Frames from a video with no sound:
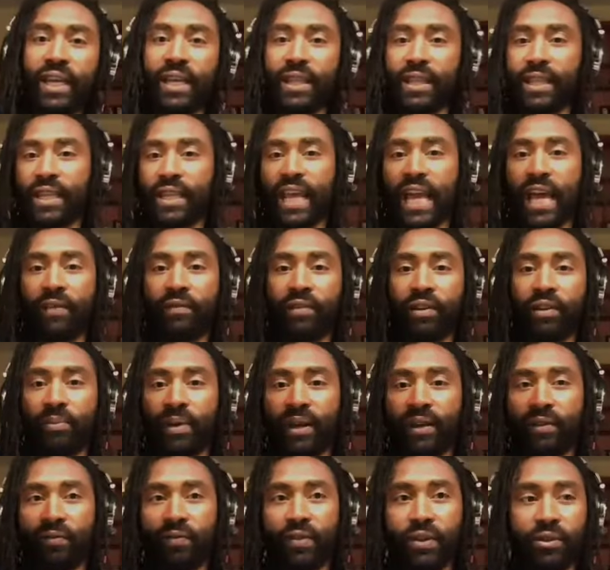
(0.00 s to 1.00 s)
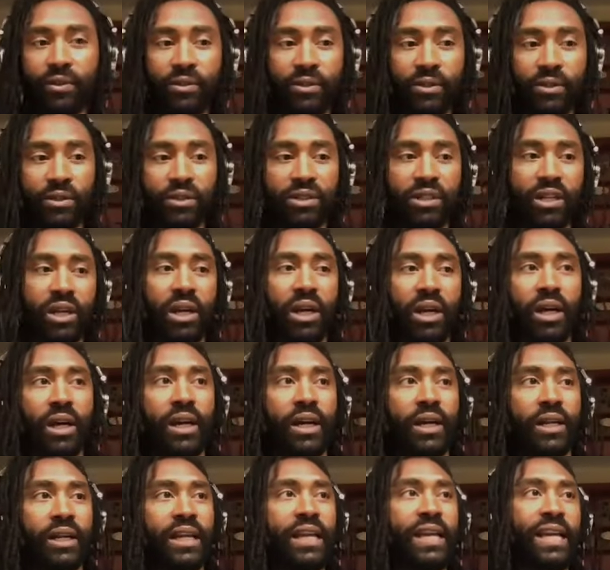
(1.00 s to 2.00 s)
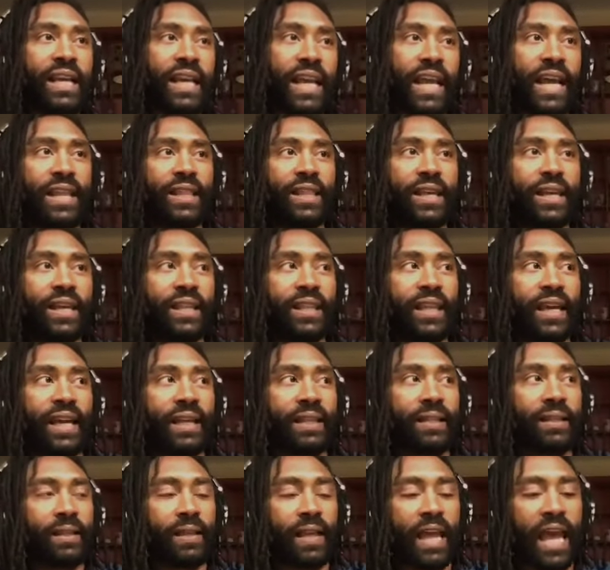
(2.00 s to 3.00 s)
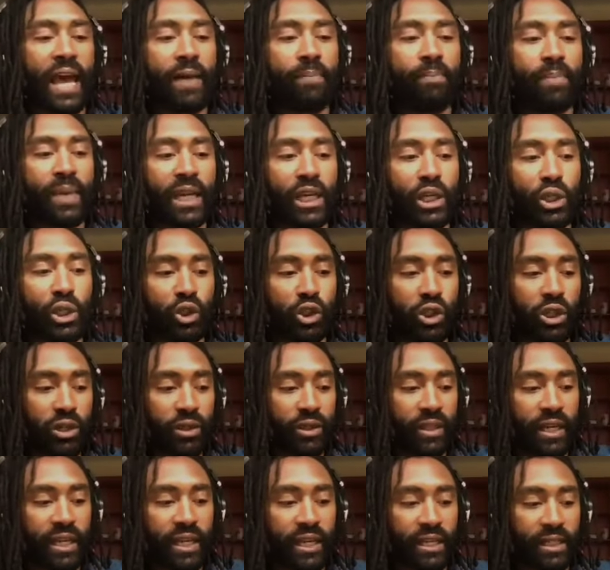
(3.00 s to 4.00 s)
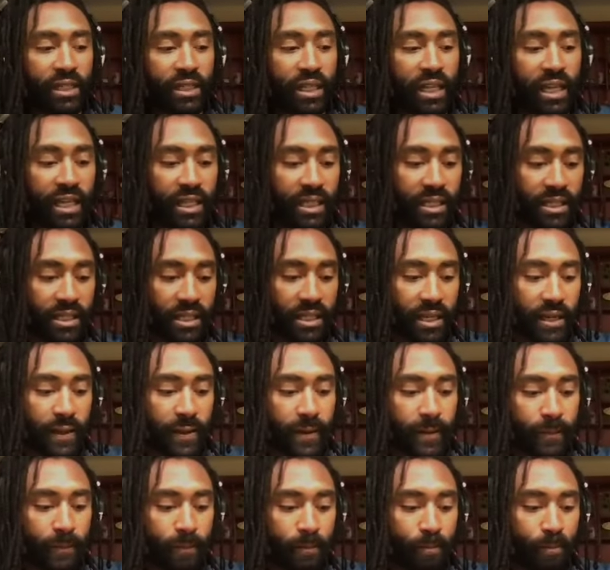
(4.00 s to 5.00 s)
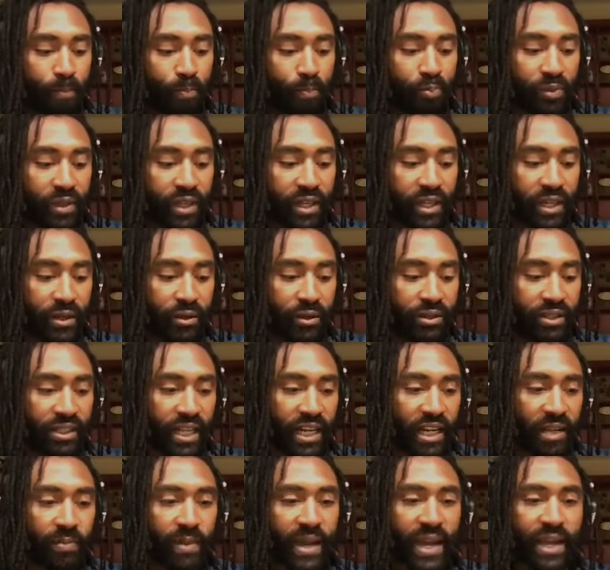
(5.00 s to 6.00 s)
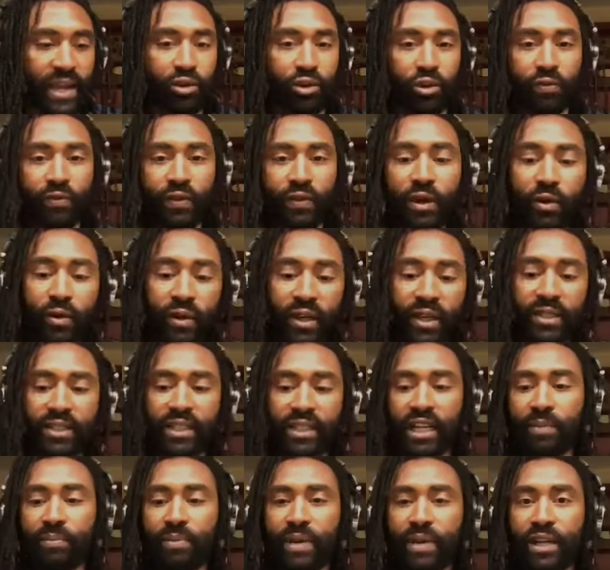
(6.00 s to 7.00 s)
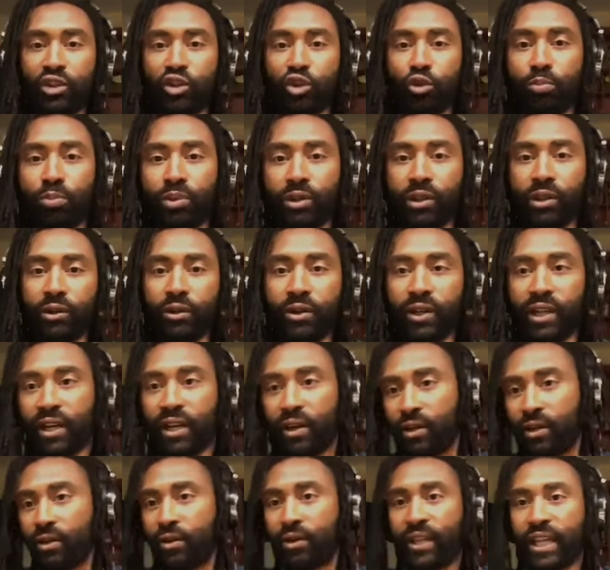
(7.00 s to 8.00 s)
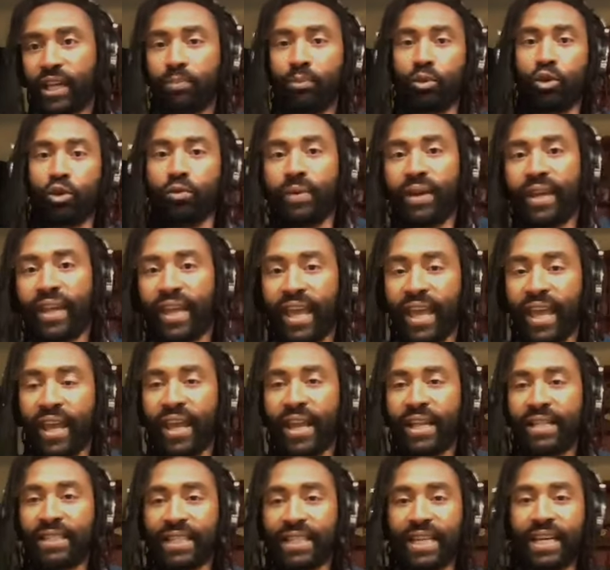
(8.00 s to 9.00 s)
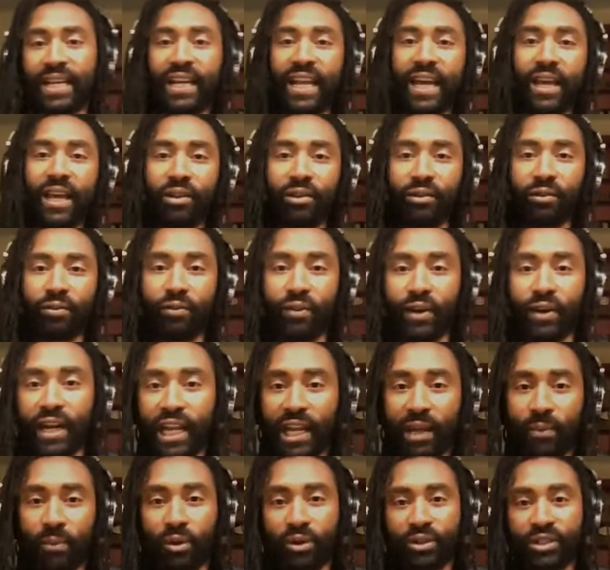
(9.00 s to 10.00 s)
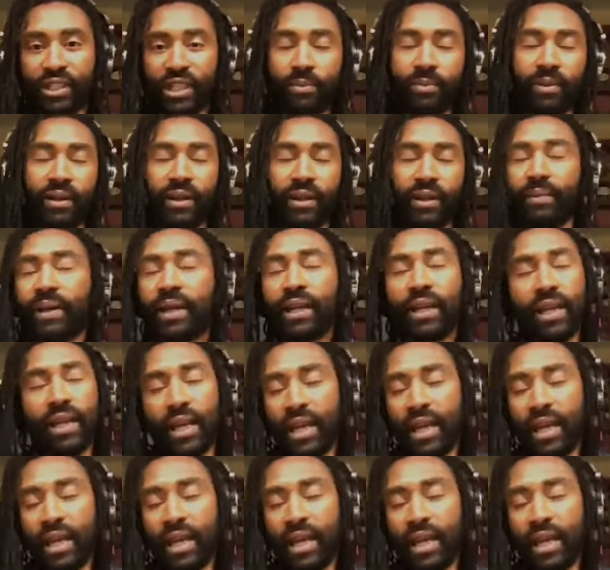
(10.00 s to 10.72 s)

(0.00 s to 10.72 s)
and then having my filters on, mm-hmm. and then like making sure that it's, you know, setting manual focus and I'm not too blurry, or I don't like move my hands in and out of the frame or mm-hmm. something like that.